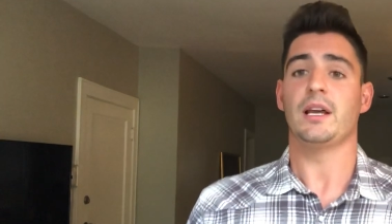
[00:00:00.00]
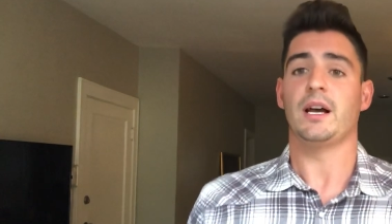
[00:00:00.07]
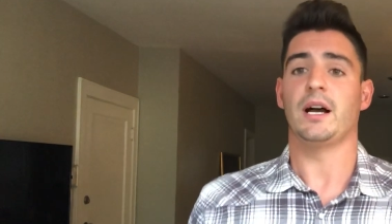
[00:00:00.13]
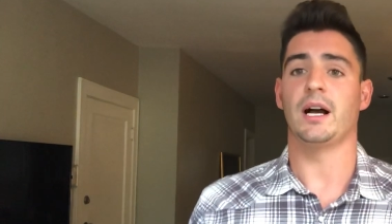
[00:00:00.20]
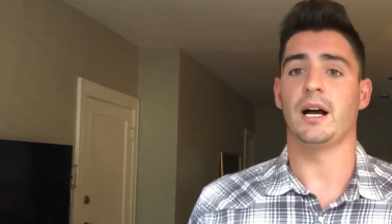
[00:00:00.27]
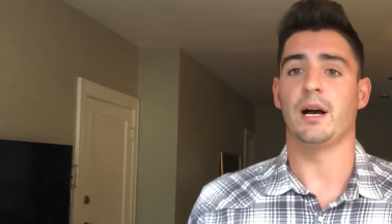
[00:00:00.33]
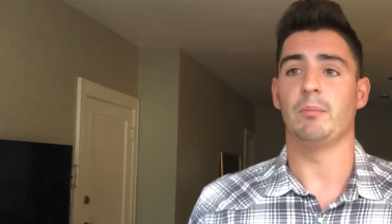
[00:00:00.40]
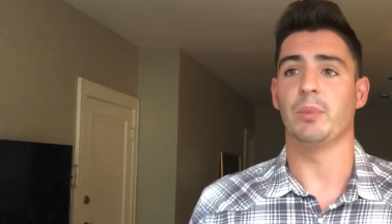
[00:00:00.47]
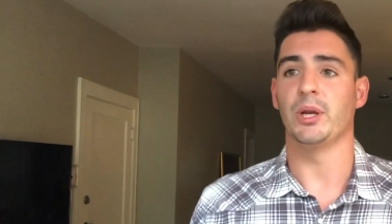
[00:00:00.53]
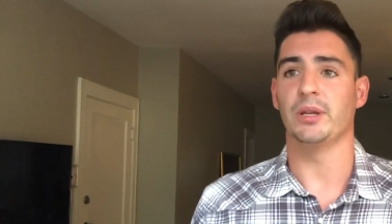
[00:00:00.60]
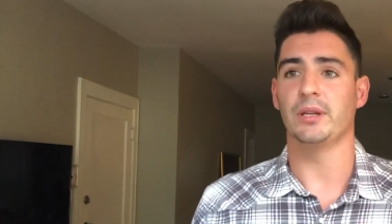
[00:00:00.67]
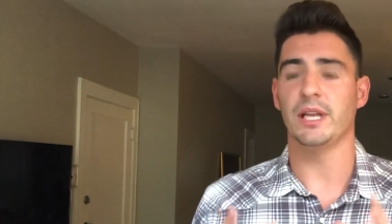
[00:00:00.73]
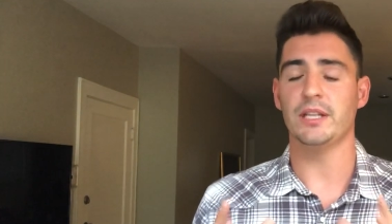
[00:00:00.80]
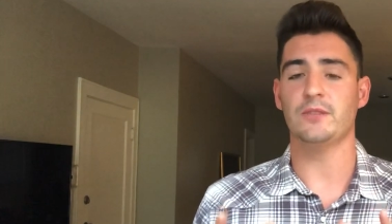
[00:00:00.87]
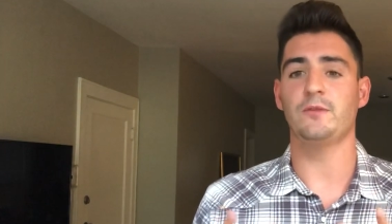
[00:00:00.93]

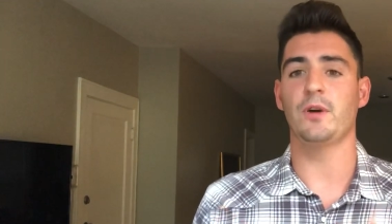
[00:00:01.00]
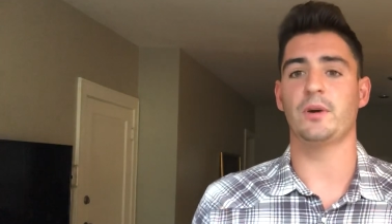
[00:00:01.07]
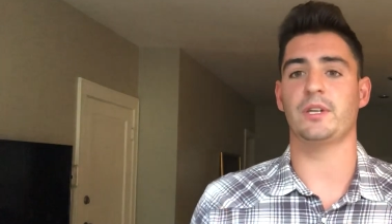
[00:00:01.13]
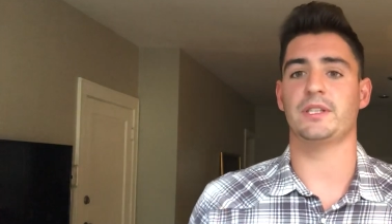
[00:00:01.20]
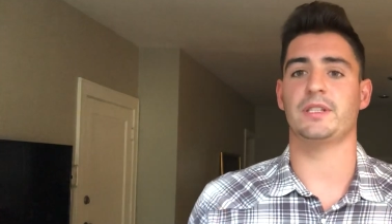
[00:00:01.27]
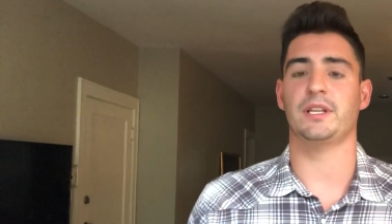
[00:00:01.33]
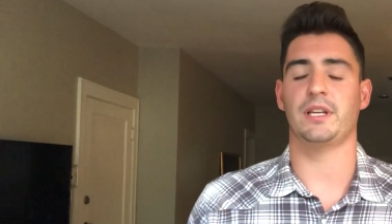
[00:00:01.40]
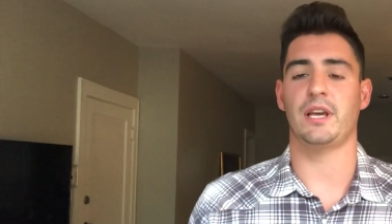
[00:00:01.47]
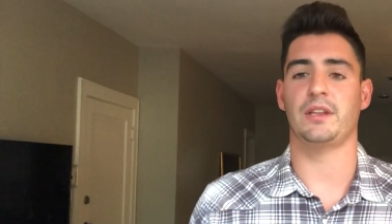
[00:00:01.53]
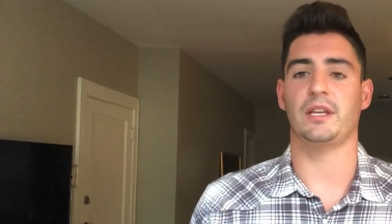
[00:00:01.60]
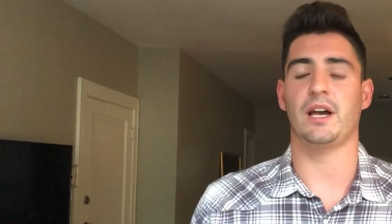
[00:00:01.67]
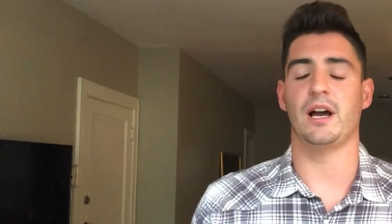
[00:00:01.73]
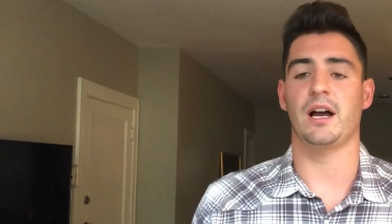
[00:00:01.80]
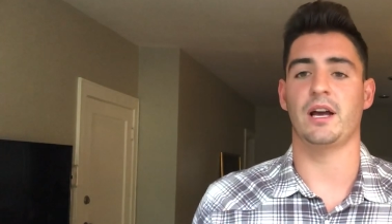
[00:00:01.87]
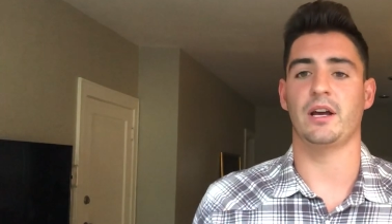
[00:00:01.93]
But let's focus in on the
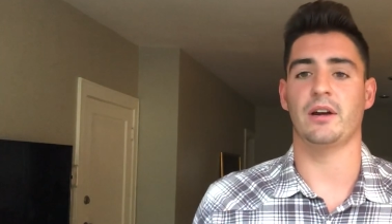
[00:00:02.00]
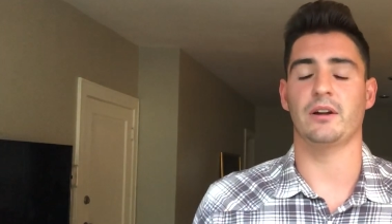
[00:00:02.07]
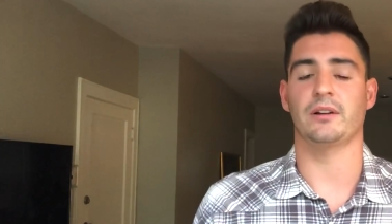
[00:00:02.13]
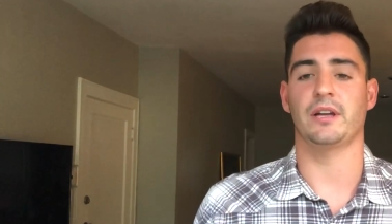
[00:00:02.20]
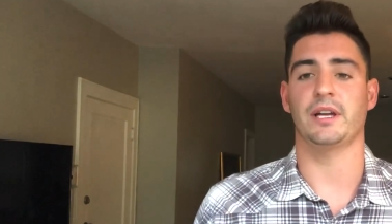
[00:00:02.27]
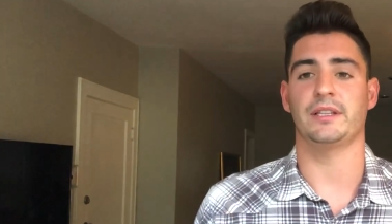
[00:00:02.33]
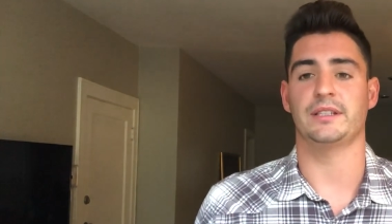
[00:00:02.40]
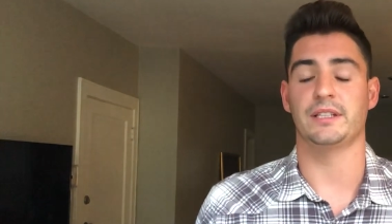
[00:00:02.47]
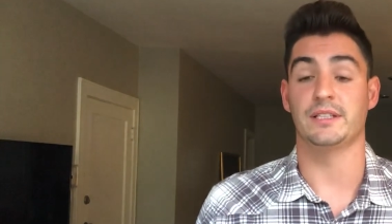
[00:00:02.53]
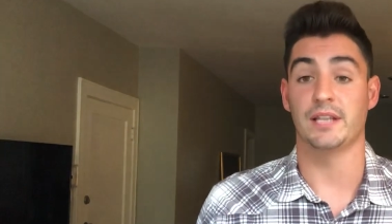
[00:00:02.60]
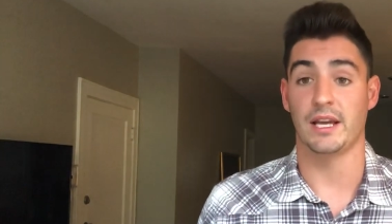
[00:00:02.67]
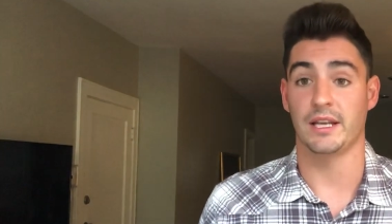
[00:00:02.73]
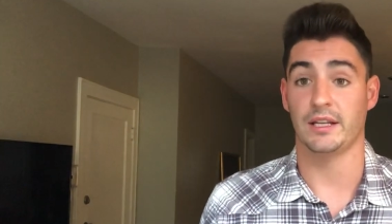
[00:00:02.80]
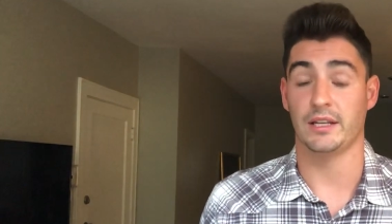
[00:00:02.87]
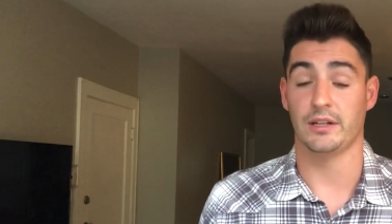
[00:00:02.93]
IRA
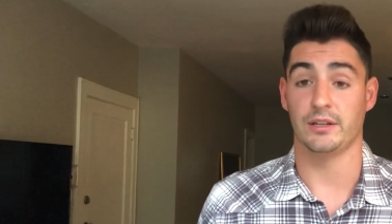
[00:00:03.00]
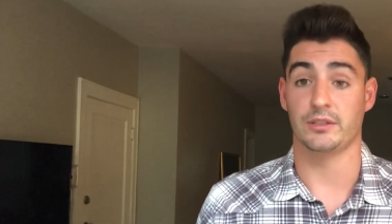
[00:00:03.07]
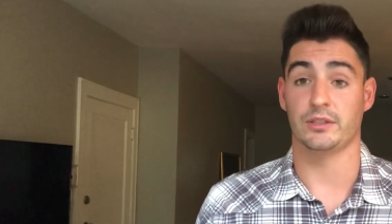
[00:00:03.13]
today here.